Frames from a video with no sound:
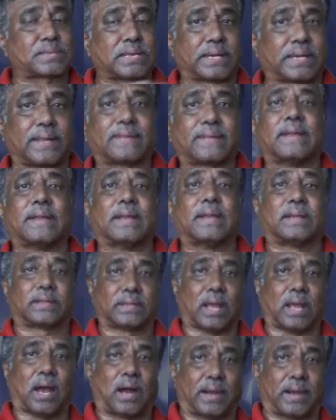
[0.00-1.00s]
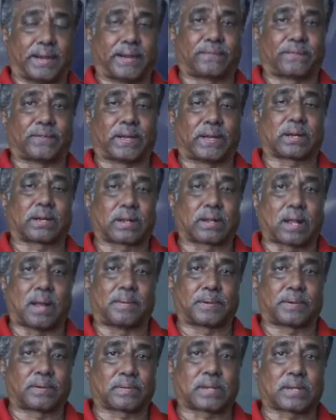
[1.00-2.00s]
That is the order for
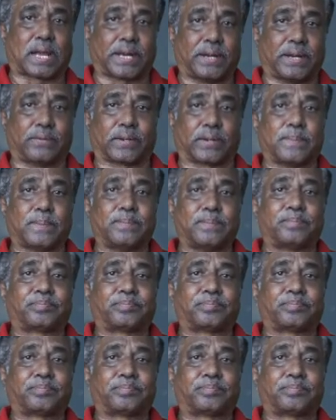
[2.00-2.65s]
carnivora.